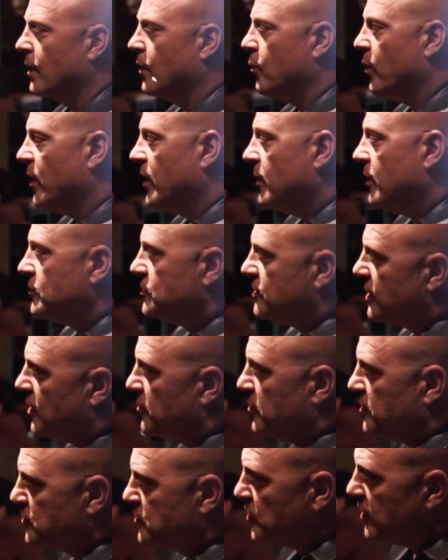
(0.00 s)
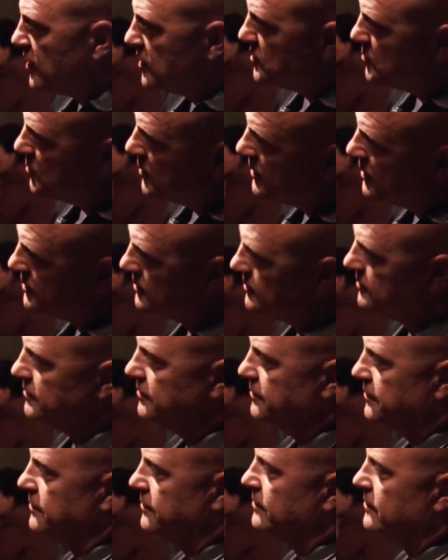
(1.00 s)
Waited outside of Pezuela's place
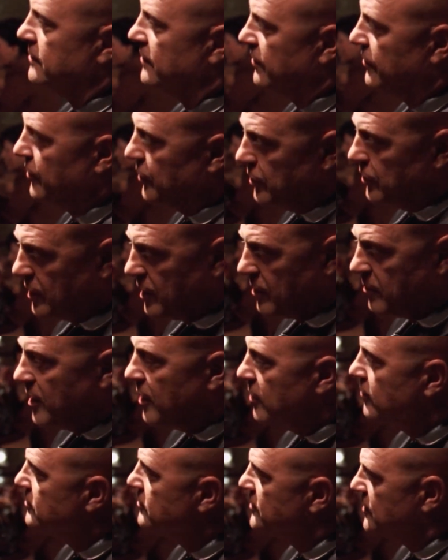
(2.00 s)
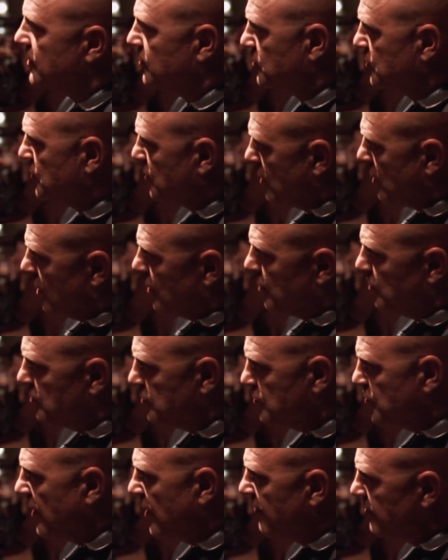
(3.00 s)
for you to come out and see which car you were
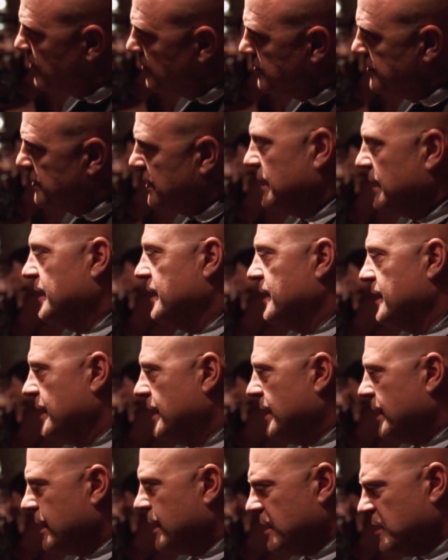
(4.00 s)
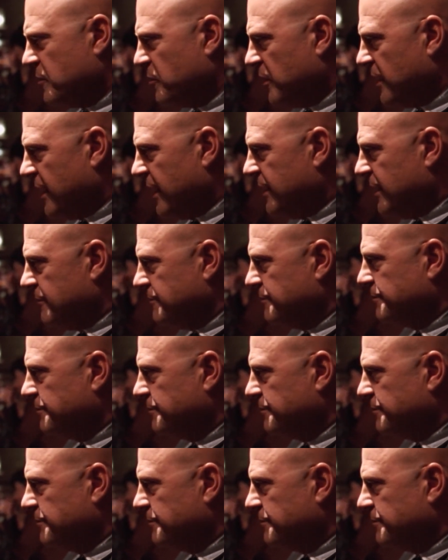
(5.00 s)
driving. I got the plate.